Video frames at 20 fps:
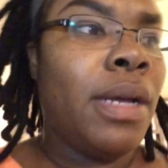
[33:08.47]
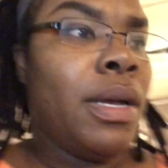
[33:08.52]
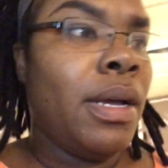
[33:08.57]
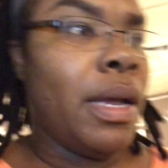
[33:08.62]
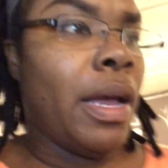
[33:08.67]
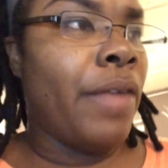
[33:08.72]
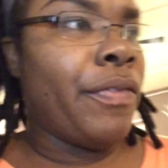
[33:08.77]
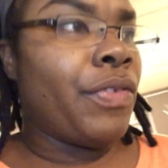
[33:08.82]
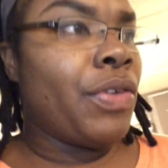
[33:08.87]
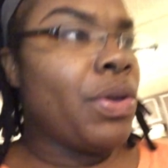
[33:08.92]

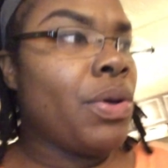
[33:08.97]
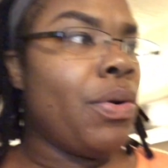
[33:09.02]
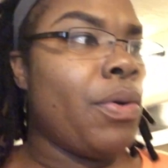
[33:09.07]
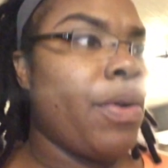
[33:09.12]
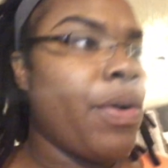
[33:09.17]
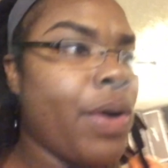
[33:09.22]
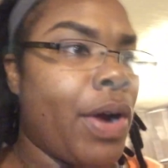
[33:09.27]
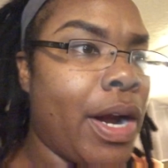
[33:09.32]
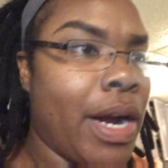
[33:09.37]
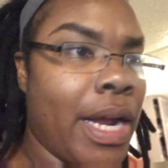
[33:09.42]
if you
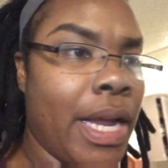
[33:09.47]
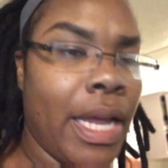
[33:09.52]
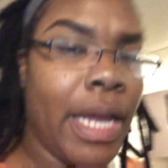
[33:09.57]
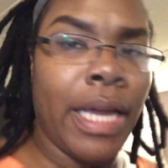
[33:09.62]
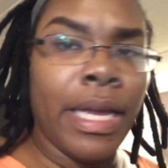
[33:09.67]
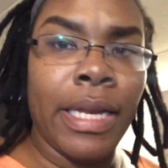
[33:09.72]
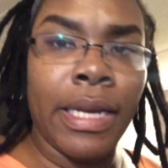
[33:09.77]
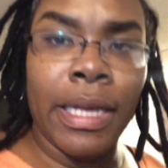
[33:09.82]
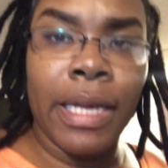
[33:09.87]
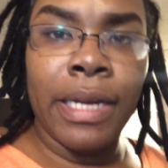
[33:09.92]
are
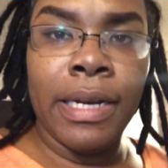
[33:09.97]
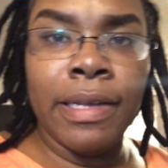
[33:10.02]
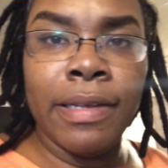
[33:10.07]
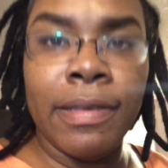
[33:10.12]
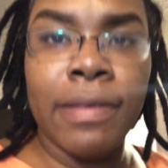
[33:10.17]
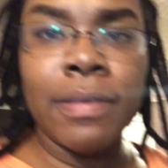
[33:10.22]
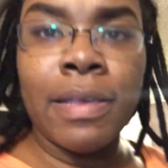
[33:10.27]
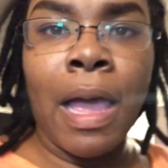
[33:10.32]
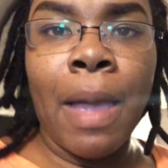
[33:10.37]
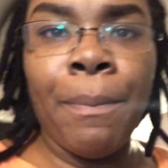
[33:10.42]
in any
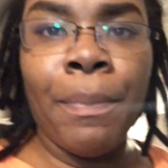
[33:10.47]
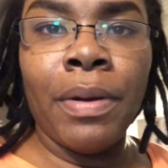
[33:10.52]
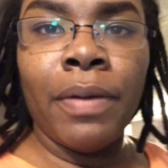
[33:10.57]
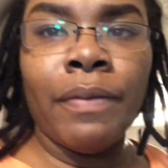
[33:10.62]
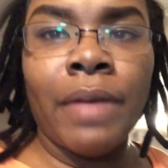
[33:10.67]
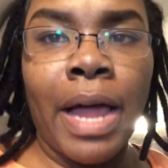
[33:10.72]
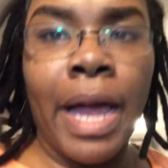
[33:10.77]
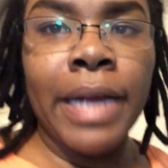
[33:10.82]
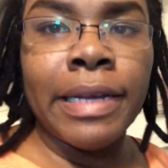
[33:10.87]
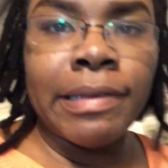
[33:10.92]
type of
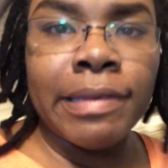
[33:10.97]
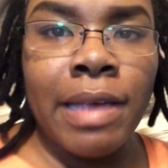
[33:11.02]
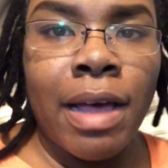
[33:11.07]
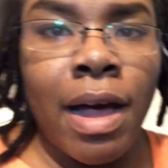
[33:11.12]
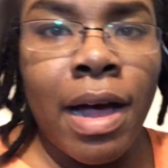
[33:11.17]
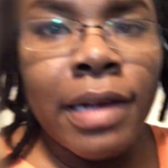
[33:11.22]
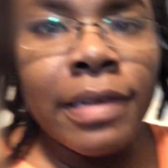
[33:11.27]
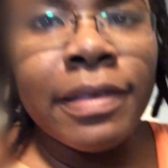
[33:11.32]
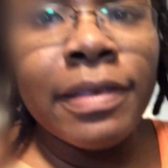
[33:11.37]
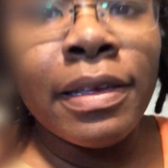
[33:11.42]
like
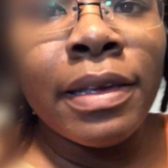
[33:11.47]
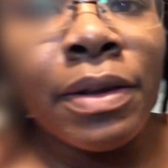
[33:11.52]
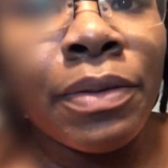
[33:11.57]
toxic